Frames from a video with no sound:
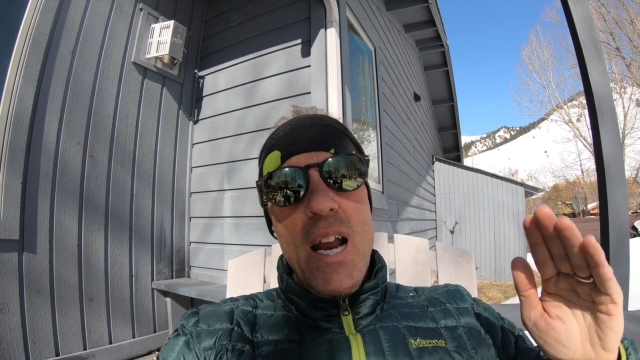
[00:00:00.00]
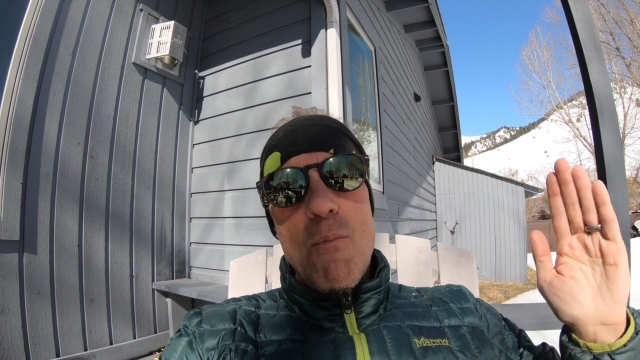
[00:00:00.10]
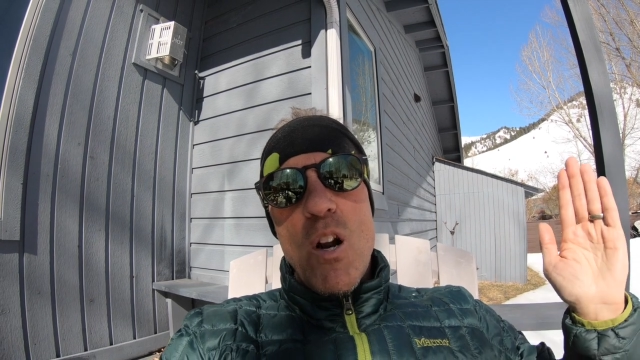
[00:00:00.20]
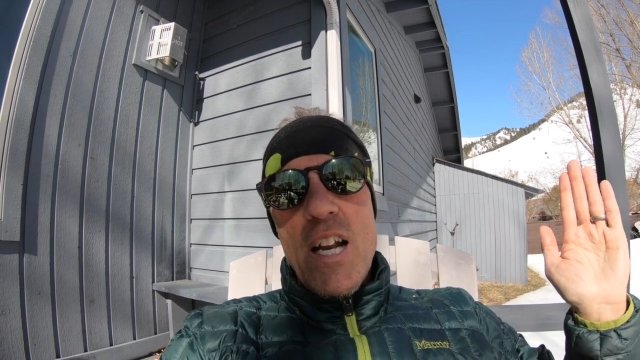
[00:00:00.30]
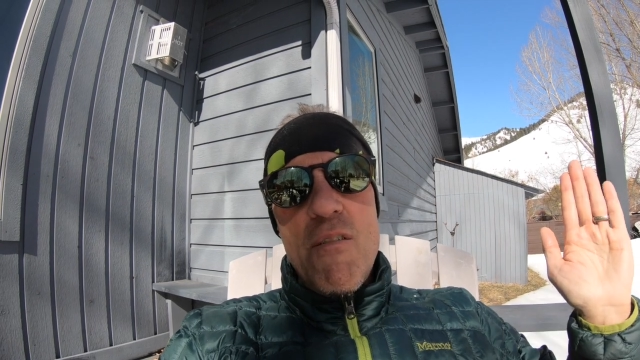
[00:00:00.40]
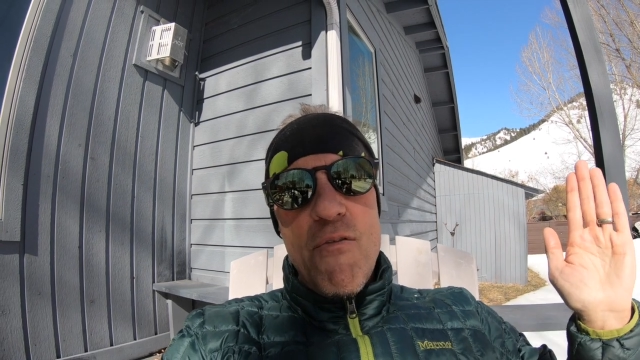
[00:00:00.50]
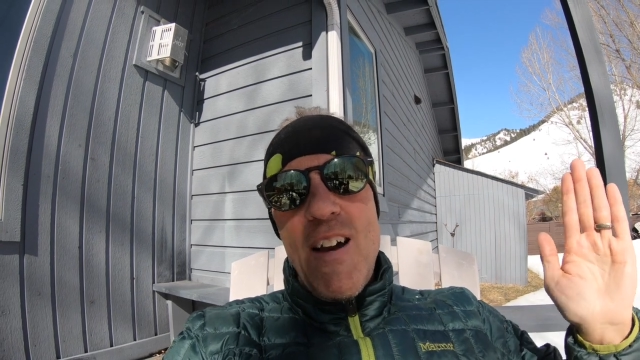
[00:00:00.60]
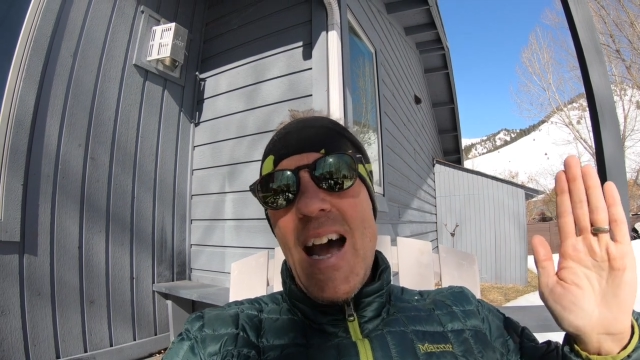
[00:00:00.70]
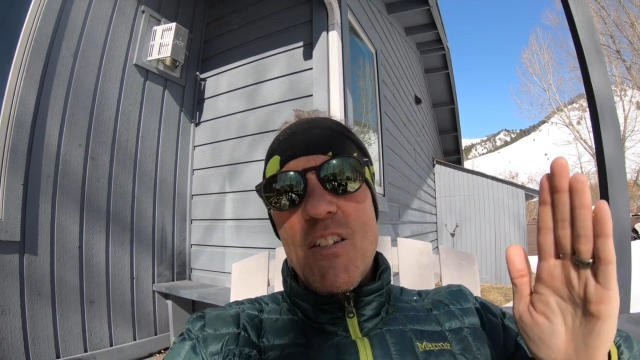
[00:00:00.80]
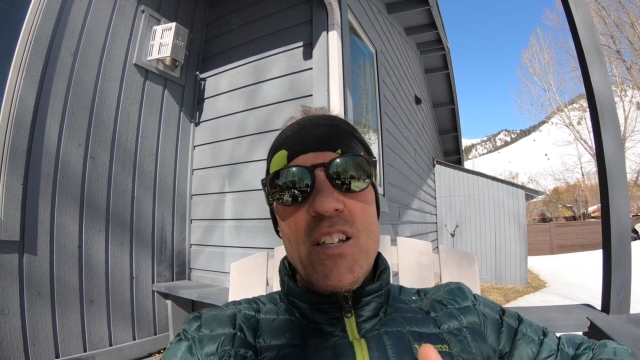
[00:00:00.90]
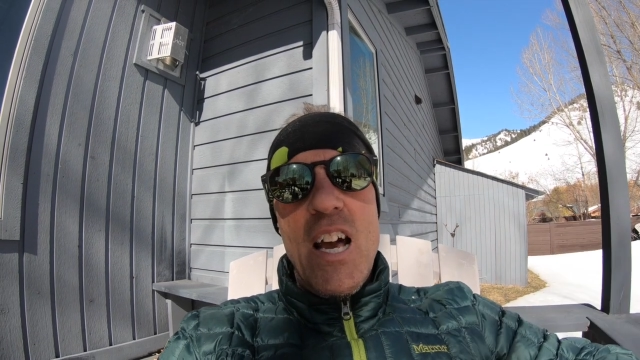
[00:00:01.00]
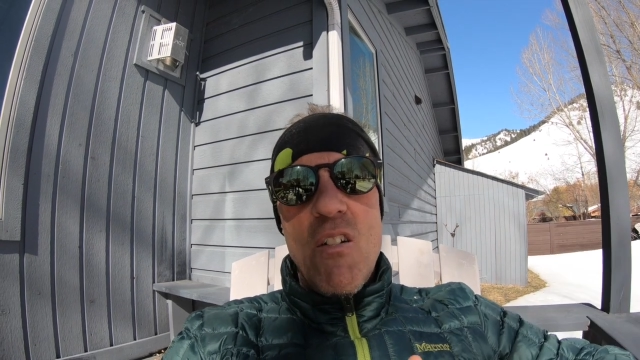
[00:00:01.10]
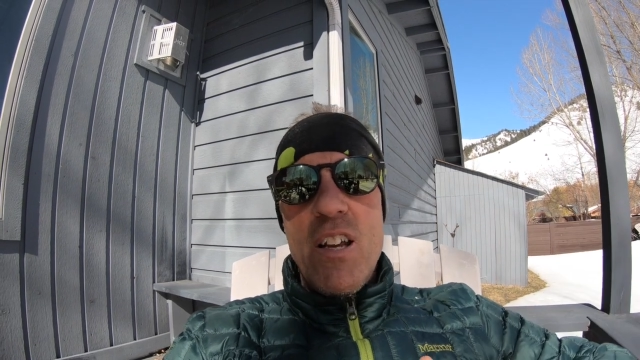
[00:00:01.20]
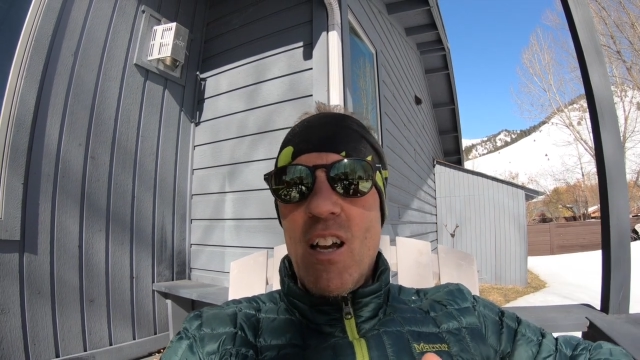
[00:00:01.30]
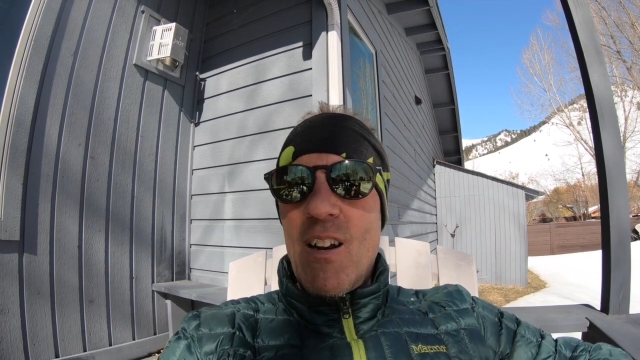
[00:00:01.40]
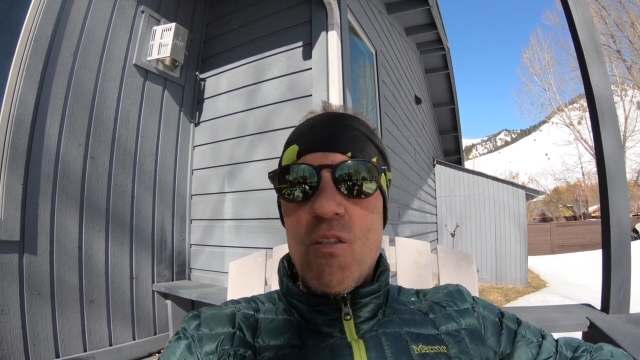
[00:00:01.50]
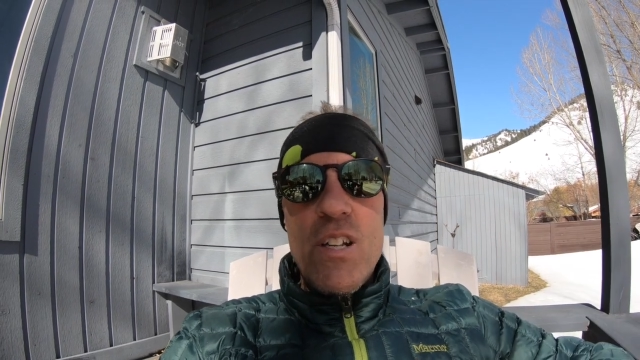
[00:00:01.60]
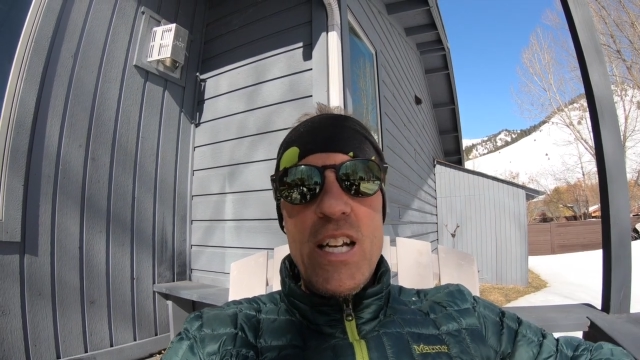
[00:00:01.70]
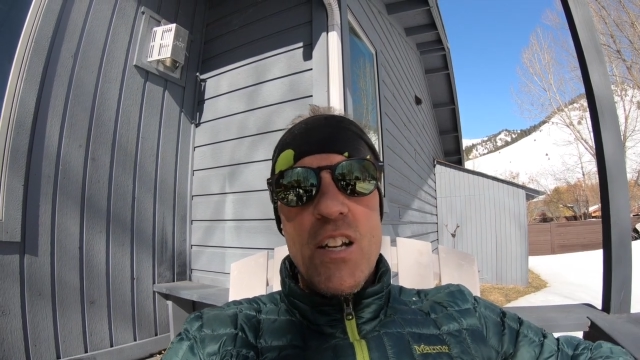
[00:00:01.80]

Hey, I'm running fast downhill. I don't need